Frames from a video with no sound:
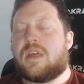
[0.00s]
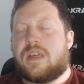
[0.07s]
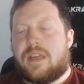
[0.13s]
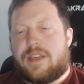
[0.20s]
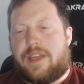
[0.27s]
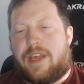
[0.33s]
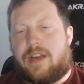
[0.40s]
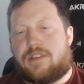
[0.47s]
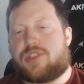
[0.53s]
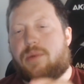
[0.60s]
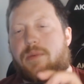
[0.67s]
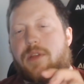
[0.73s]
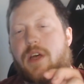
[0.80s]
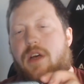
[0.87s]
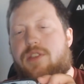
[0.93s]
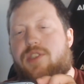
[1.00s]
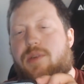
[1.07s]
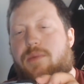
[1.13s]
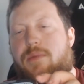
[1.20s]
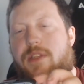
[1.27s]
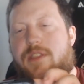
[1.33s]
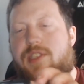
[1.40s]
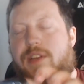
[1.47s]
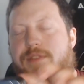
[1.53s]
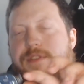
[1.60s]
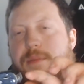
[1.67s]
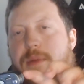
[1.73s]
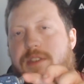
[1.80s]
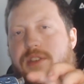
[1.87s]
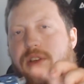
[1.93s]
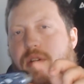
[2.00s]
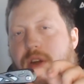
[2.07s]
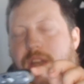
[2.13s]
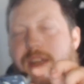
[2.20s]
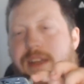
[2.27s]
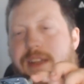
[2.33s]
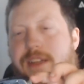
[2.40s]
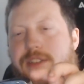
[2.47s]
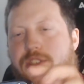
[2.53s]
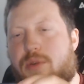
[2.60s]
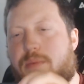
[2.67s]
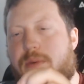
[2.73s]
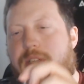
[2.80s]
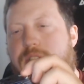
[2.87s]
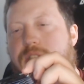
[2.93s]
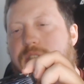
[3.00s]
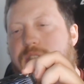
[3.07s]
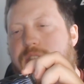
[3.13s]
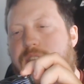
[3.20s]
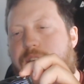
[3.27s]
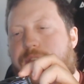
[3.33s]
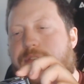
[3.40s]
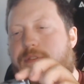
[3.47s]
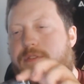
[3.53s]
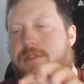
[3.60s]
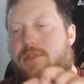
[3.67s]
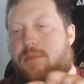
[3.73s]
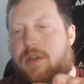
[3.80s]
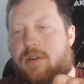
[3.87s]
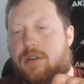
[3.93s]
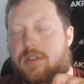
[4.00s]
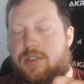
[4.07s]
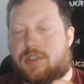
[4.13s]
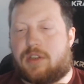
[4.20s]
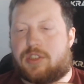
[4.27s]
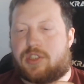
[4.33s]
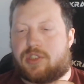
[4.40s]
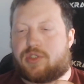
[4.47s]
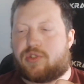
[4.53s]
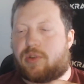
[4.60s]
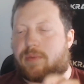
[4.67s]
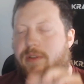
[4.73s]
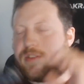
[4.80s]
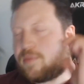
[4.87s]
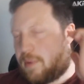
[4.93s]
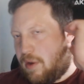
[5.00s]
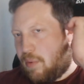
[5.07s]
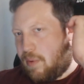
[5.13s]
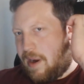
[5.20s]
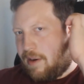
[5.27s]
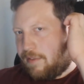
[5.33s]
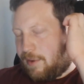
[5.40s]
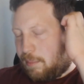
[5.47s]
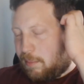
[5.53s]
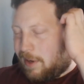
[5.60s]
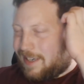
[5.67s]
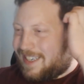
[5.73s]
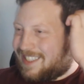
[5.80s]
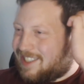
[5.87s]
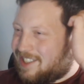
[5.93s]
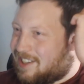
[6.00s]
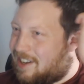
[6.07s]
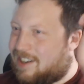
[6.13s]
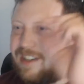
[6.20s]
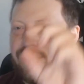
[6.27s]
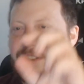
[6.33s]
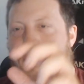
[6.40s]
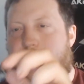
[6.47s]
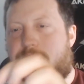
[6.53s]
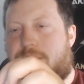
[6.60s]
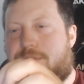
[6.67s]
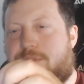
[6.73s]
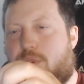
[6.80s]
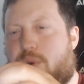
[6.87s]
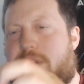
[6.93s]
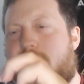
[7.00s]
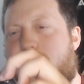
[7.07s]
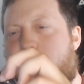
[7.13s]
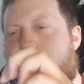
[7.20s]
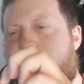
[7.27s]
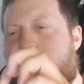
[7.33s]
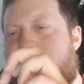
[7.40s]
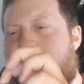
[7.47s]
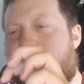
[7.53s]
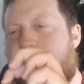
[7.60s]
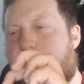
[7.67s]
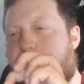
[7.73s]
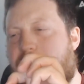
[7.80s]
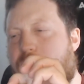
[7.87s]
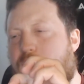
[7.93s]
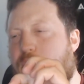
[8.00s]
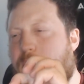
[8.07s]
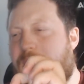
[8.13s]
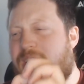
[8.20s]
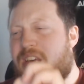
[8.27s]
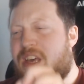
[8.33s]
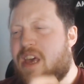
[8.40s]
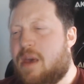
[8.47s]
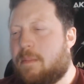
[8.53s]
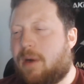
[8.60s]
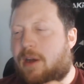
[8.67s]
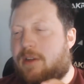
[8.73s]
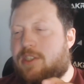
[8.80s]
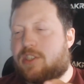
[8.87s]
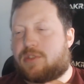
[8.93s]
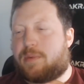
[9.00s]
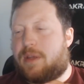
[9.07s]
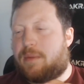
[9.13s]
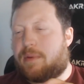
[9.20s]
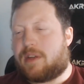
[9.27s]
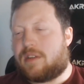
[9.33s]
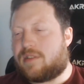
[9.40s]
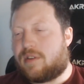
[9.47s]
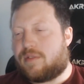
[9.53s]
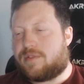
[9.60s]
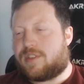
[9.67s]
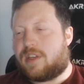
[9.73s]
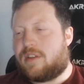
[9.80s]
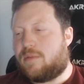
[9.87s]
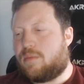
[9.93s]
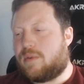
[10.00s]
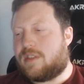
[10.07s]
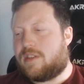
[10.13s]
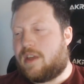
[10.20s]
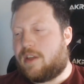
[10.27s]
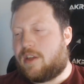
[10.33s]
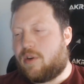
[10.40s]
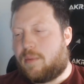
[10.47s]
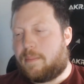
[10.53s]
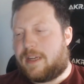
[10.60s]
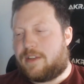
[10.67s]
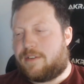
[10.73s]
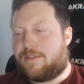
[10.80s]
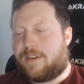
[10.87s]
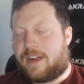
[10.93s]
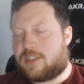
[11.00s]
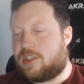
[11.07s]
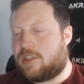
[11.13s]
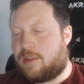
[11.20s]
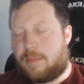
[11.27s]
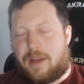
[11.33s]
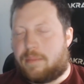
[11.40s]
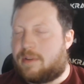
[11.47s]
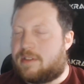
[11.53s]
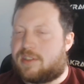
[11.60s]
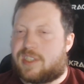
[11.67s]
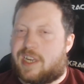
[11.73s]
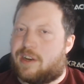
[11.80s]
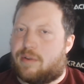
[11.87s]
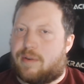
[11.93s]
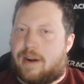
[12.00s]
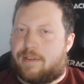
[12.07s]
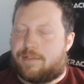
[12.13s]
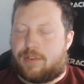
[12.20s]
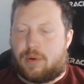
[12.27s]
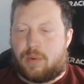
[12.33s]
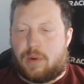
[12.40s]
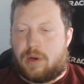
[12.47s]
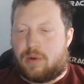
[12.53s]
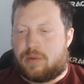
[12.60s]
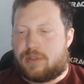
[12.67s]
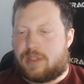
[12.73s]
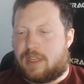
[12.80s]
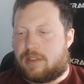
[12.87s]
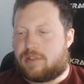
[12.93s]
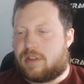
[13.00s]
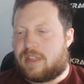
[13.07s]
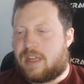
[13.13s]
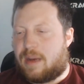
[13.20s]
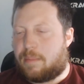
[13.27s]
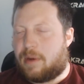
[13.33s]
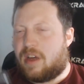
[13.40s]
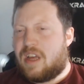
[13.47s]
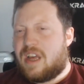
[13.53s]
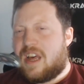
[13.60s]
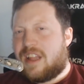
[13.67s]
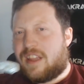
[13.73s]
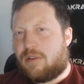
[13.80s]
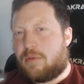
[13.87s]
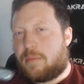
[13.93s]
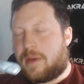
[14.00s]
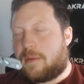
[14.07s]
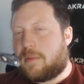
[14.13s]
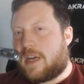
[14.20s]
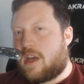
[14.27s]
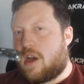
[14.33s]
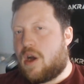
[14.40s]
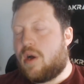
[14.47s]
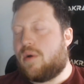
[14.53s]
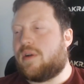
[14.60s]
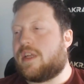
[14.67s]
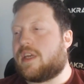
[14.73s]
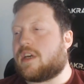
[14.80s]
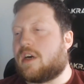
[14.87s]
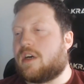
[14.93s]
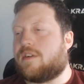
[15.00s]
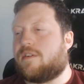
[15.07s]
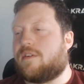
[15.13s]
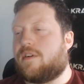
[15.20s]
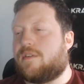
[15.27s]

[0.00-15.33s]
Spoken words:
Yeah, some of the safety bits are a little bit stiff, to be honest, so just something to be aware of. You might need to kind of WD-40 and loosen these up a little bit. Might just be because obviously when they got manufactured they may have been sitting around for a while, things like that, but that would be my only kind of